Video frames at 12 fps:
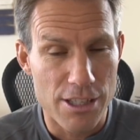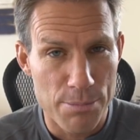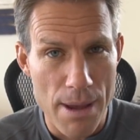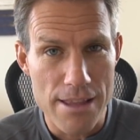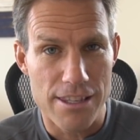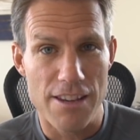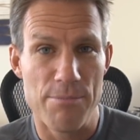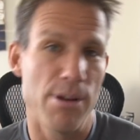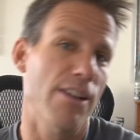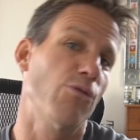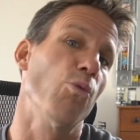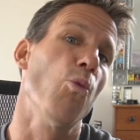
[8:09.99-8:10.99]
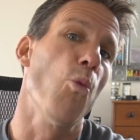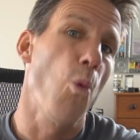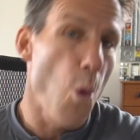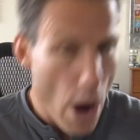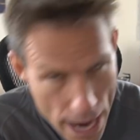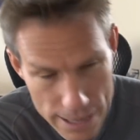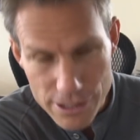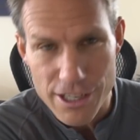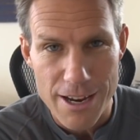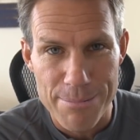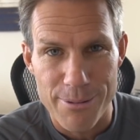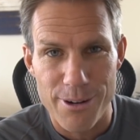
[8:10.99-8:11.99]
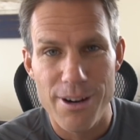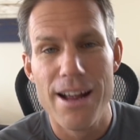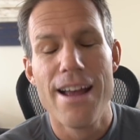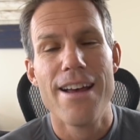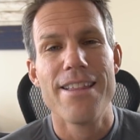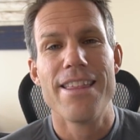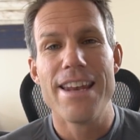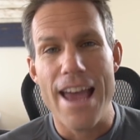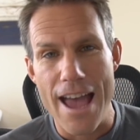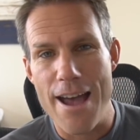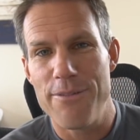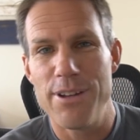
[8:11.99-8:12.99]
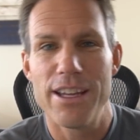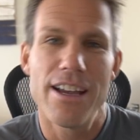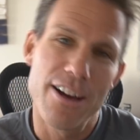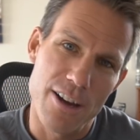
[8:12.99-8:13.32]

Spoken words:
expensive, but it's way cheaper than having a